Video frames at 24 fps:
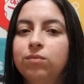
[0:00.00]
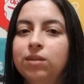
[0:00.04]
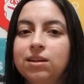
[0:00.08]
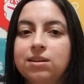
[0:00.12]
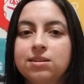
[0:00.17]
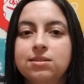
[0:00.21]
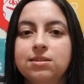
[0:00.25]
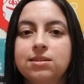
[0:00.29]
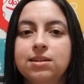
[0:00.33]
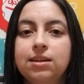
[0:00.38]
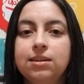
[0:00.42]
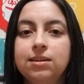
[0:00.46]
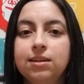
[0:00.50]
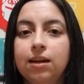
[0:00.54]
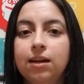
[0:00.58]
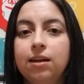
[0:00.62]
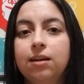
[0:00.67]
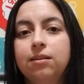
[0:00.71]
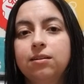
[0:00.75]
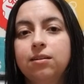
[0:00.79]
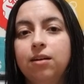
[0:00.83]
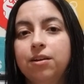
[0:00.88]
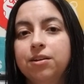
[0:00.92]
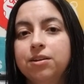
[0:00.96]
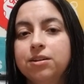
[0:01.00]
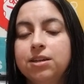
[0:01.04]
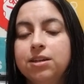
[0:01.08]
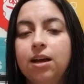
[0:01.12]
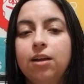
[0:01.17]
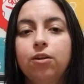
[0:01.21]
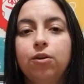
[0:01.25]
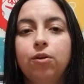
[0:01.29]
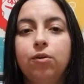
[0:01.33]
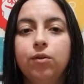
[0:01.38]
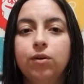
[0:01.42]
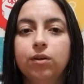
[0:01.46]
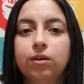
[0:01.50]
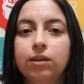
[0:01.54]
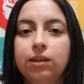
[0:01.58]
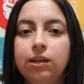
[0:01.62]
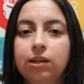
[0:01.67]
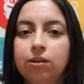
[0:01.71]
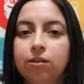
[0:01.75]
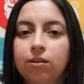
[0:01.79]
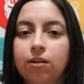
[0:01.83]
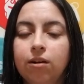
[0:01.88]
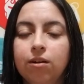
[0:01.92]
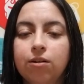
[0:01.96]
like, say, Donatello or
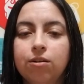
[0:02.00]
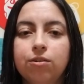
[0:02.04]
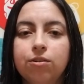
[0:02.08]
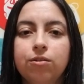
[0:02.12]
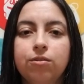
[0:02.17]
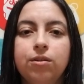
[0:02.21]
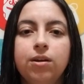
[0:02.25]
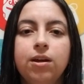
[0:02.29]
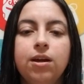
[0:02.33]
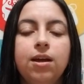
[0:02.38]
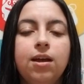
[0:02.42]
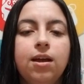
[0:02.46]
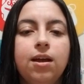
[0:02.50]
Leonardo.